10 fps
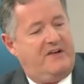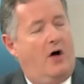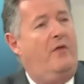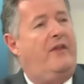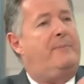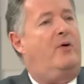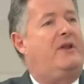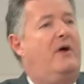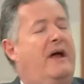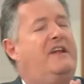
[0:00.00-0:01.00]
was said to
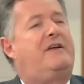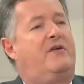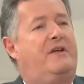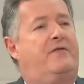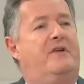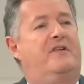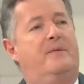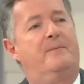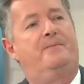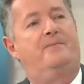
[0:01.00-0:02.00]
me, the key word, the key